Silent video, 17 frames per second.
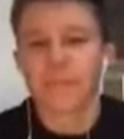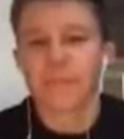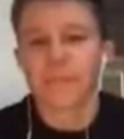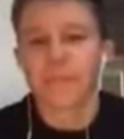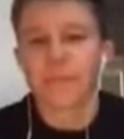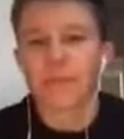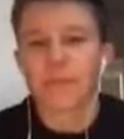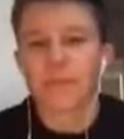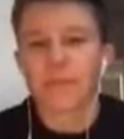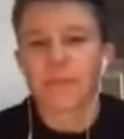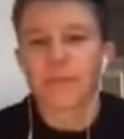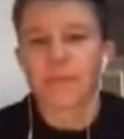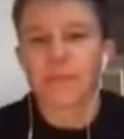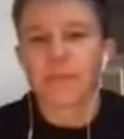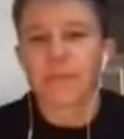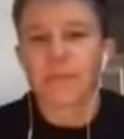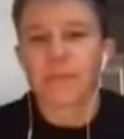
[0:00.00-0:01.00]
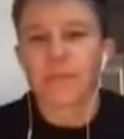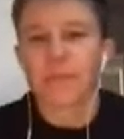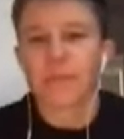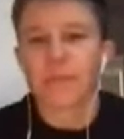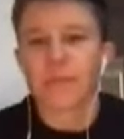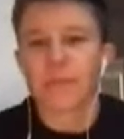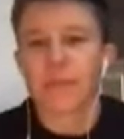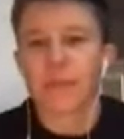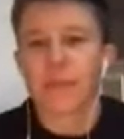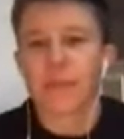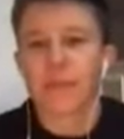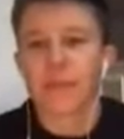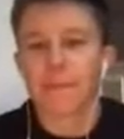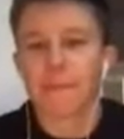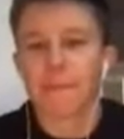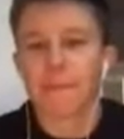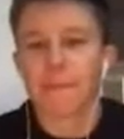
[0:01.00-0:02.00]

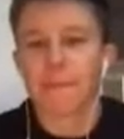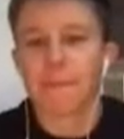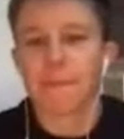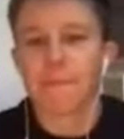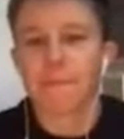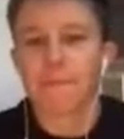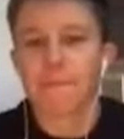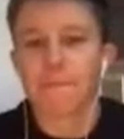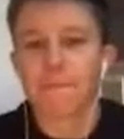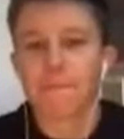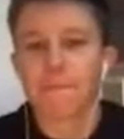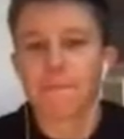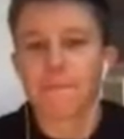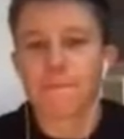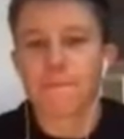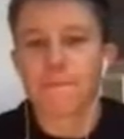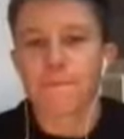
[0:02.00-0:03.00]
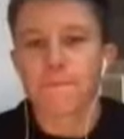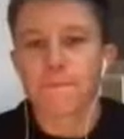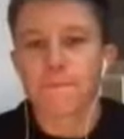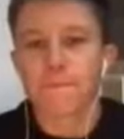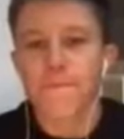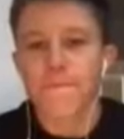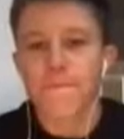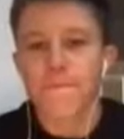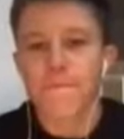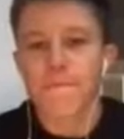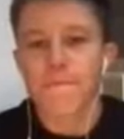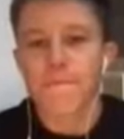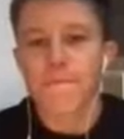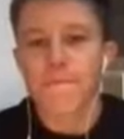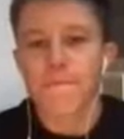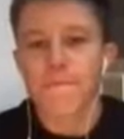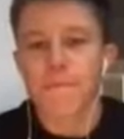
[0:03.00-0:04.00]

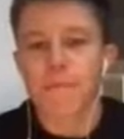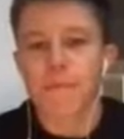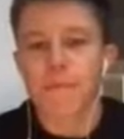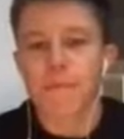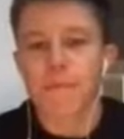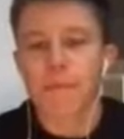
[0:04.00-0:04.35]
The person shown says nothing.